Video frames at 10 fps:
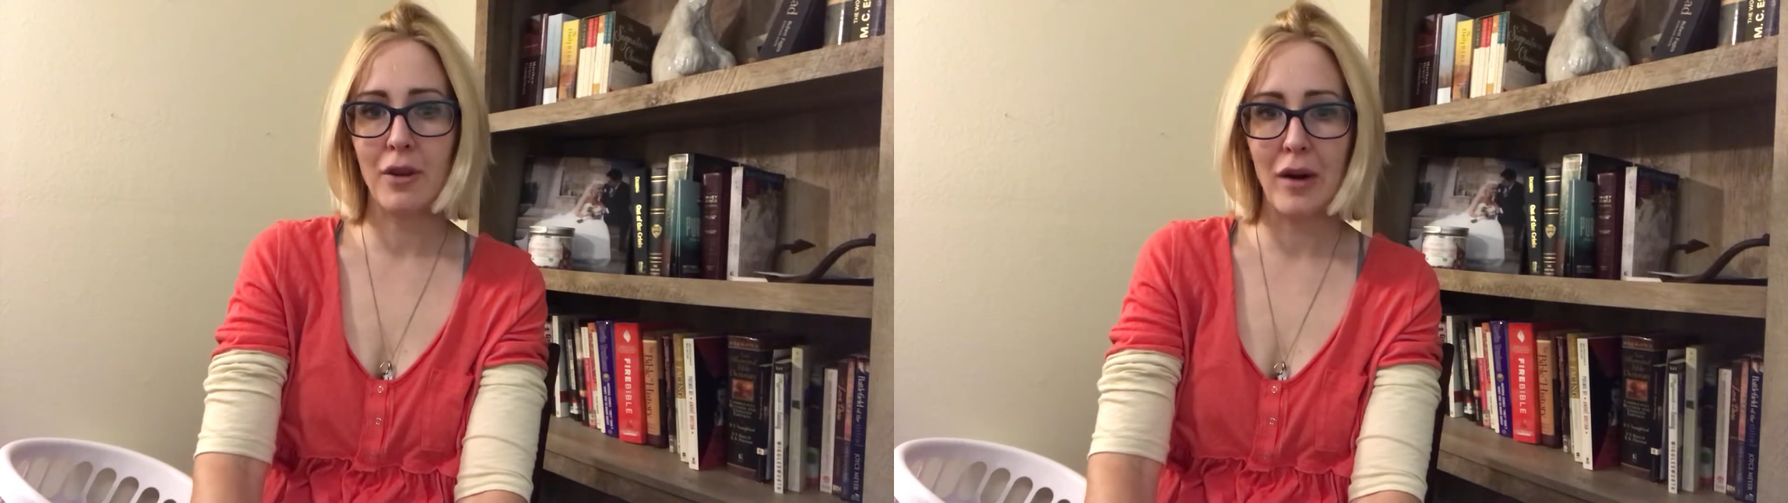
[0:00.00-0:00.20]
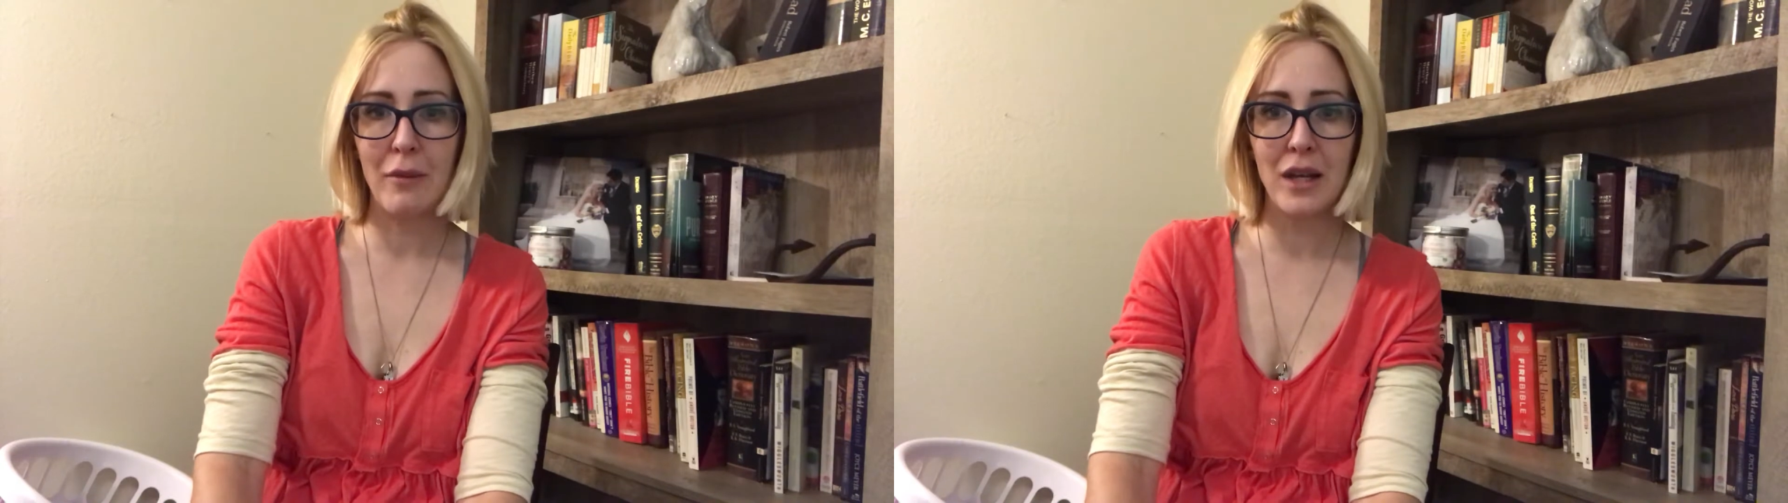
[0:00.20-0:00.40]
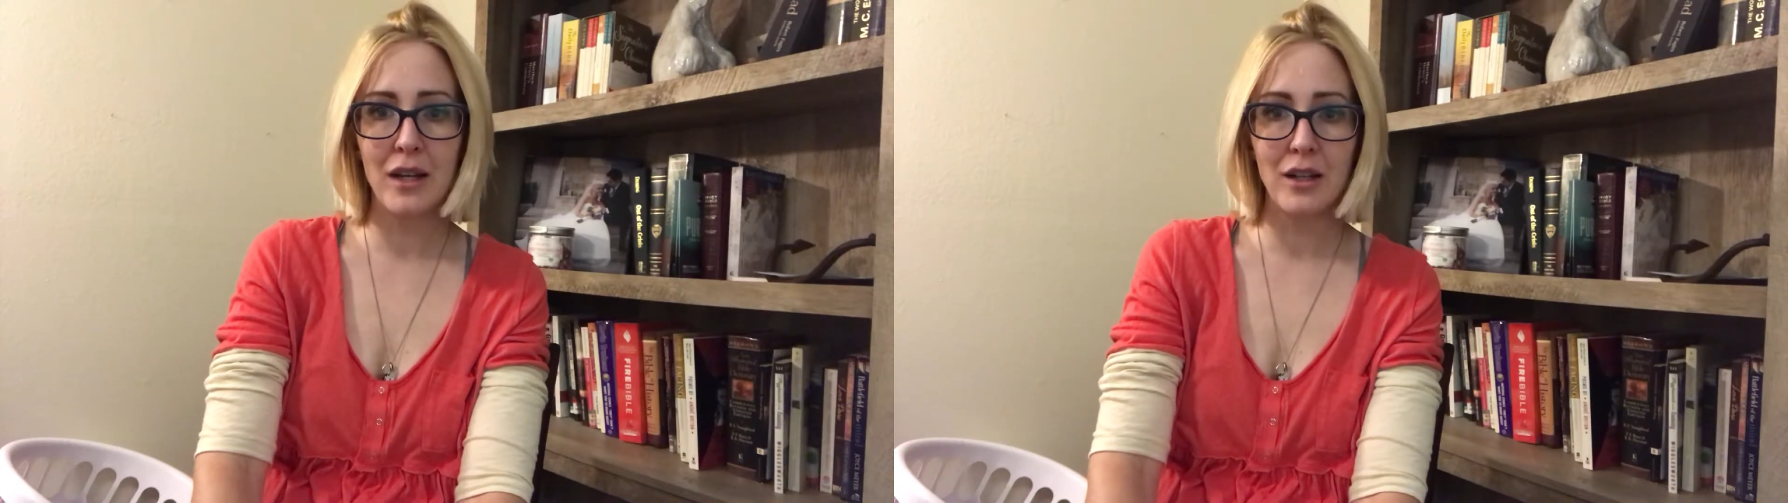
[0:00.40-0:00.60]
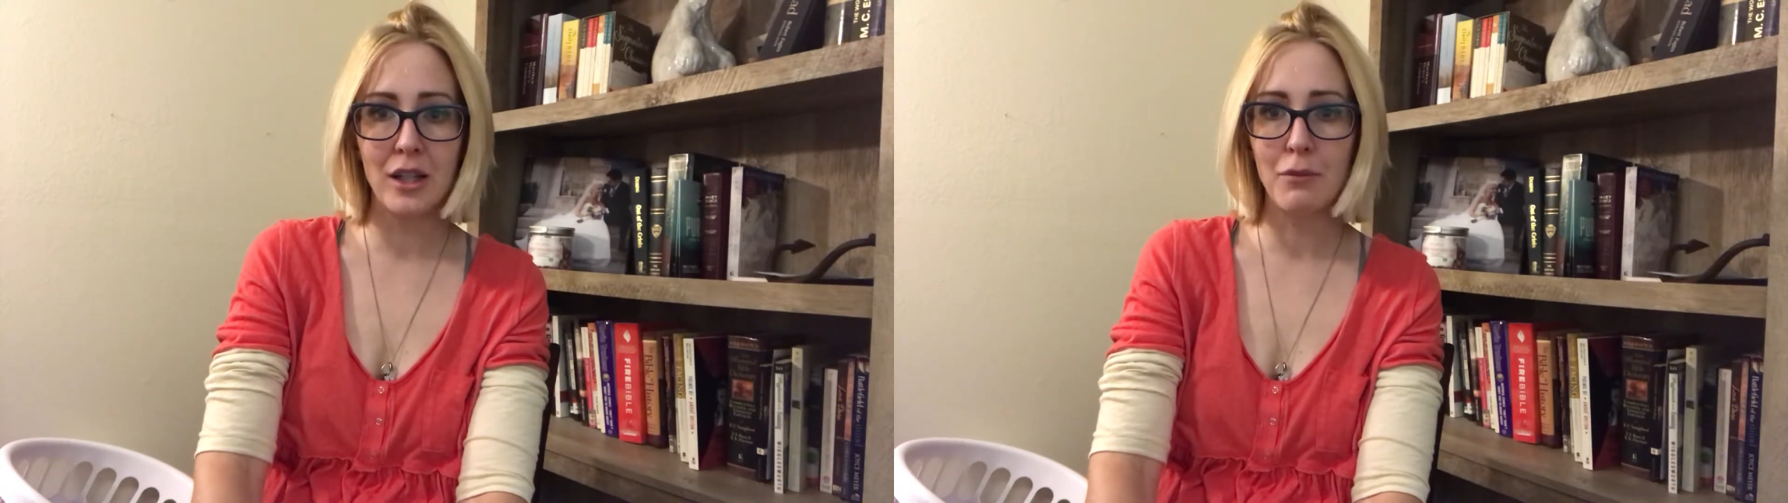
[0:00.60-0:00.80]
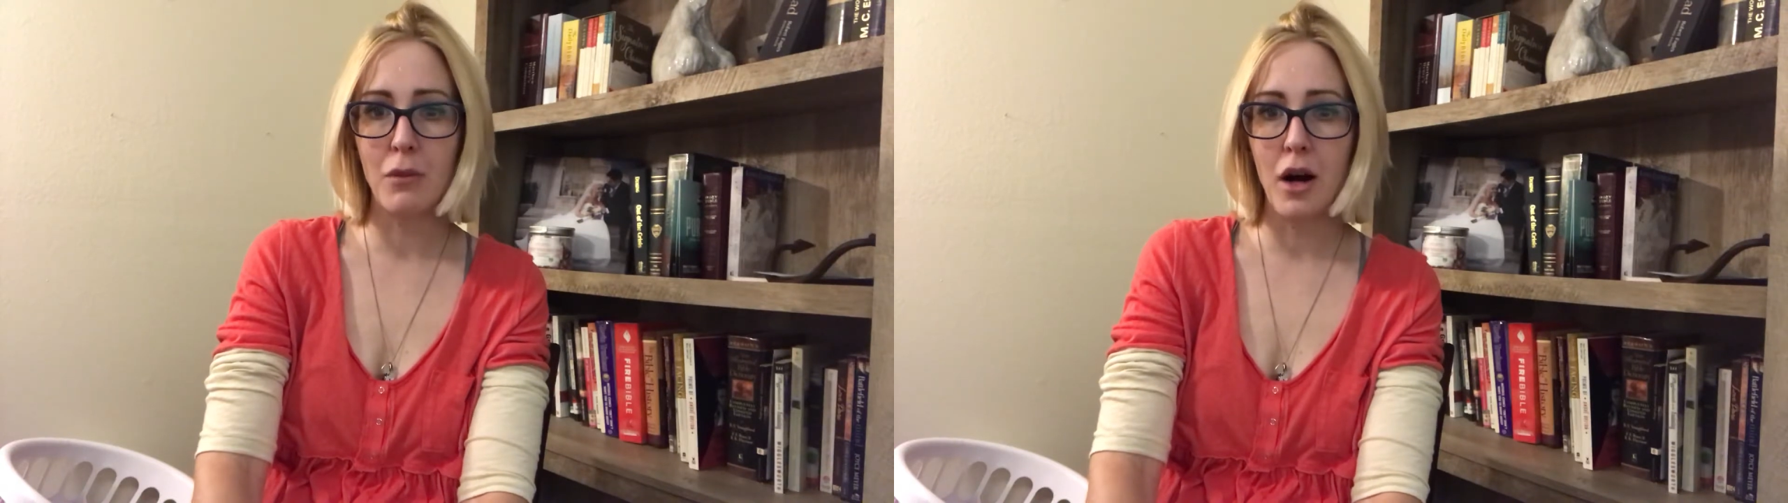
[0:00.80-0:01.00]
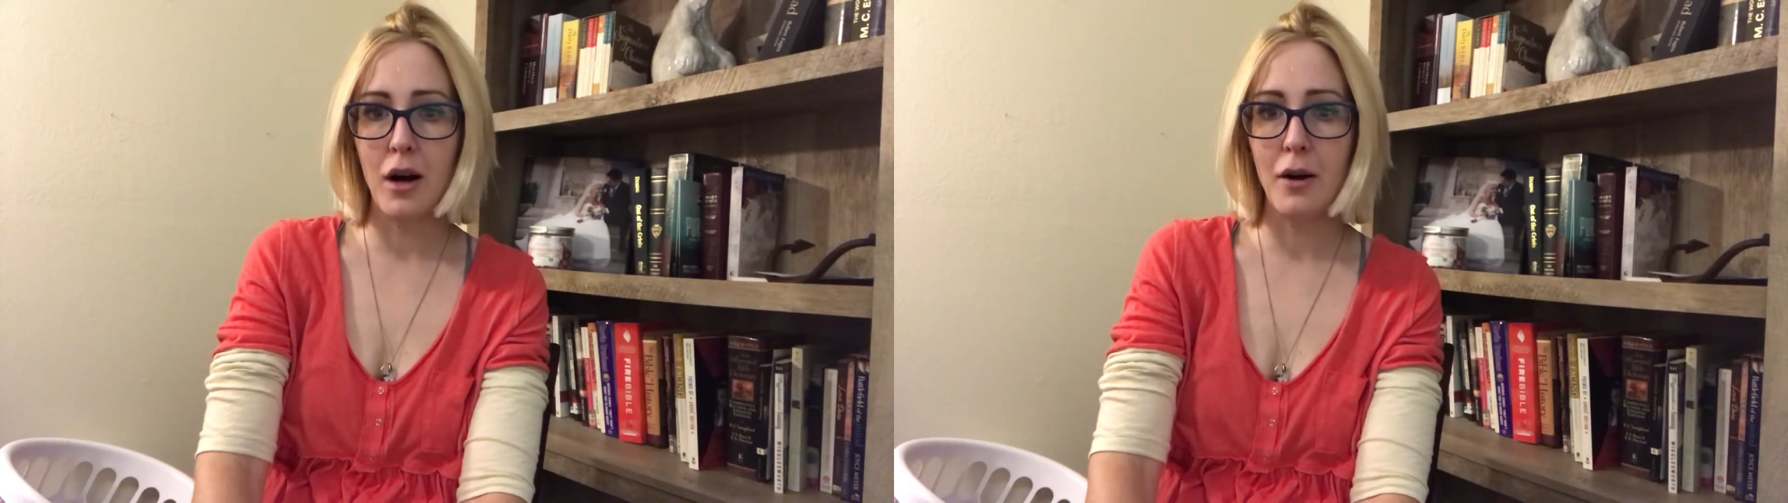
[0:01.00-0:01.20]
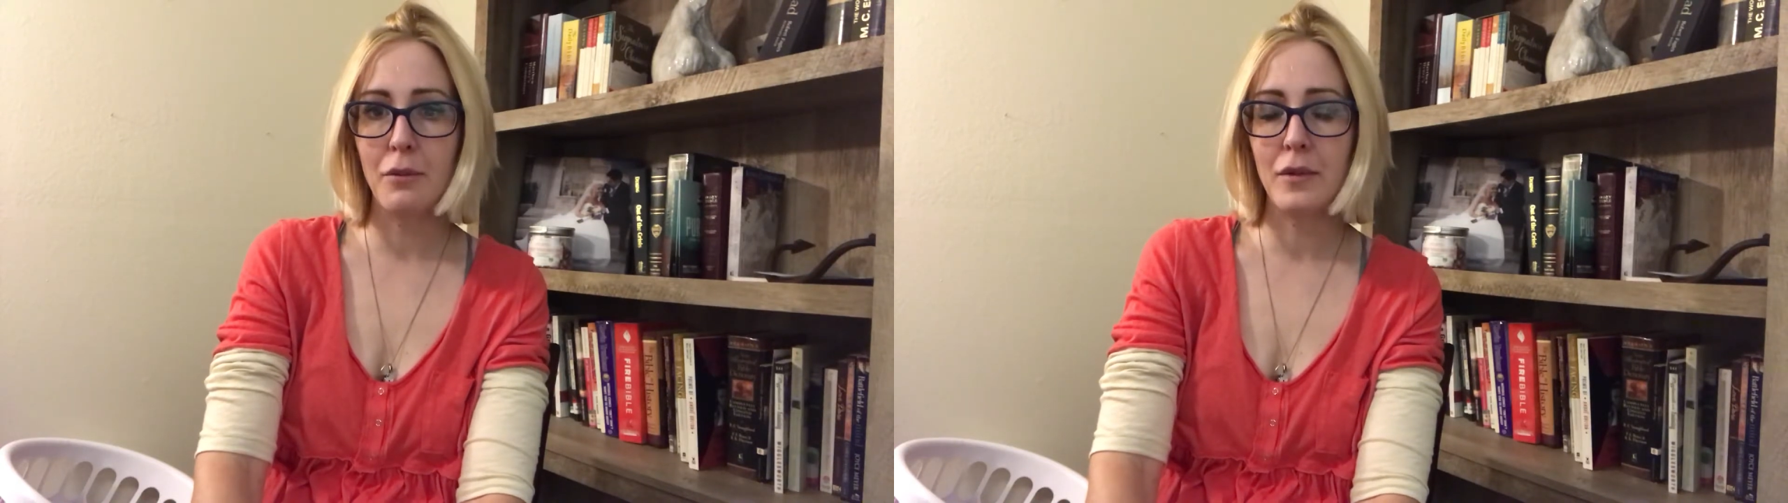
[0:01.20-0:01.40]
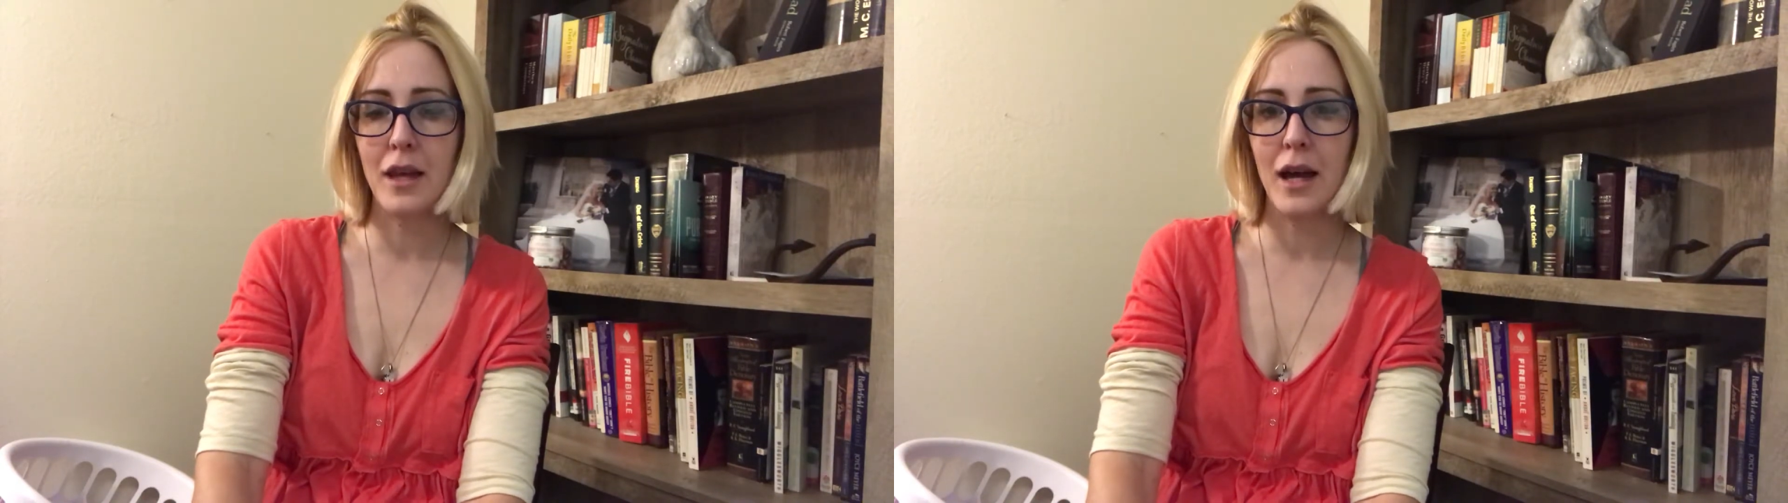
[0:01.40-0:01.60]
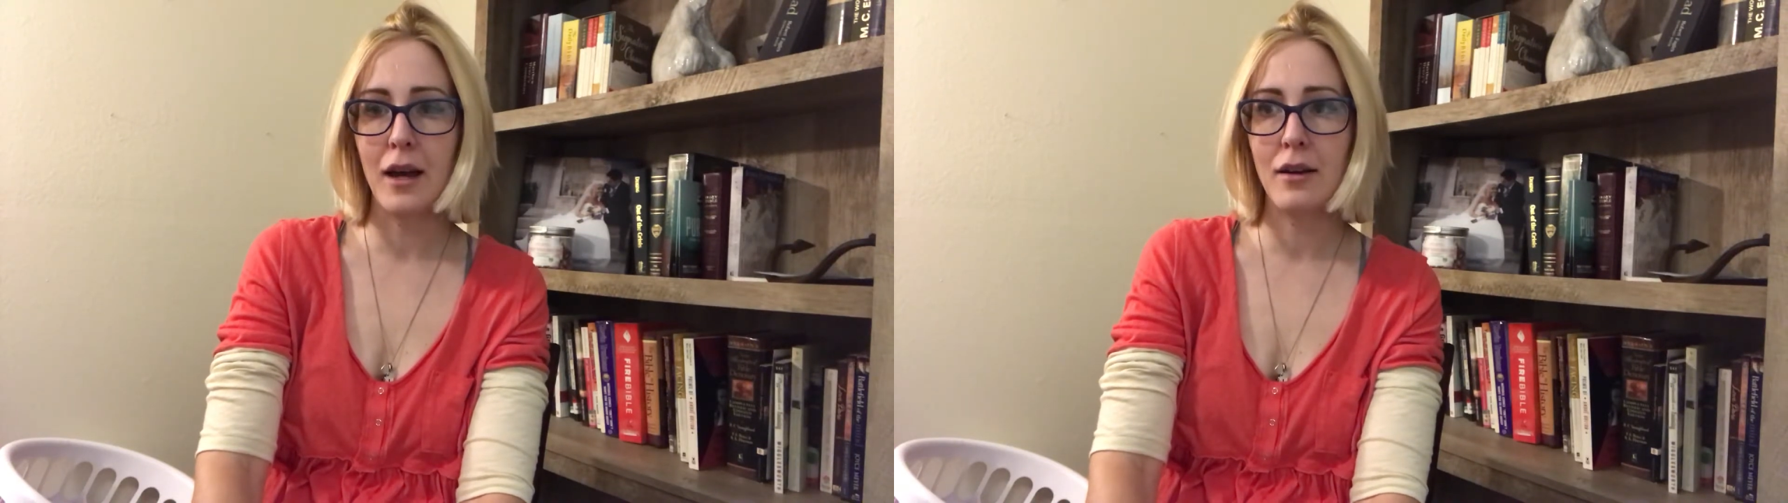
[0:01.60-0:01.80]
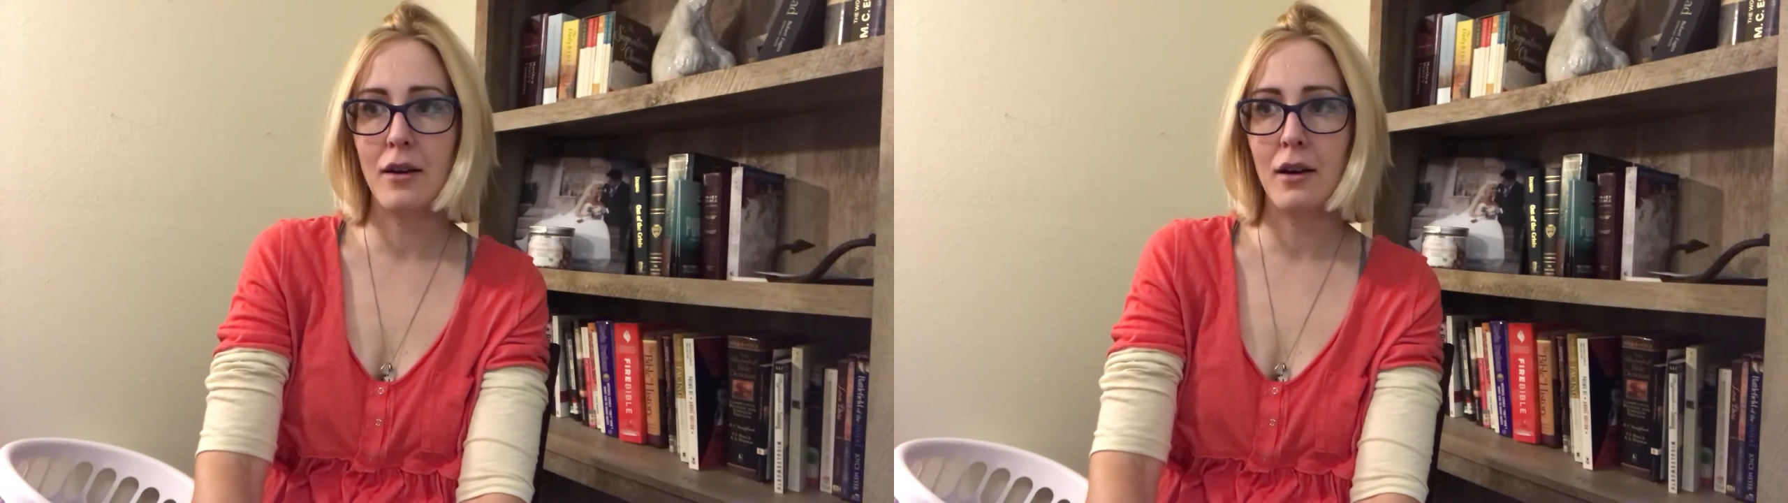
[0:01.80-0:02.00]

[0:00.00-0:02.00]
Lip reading: Am I being a good mom? That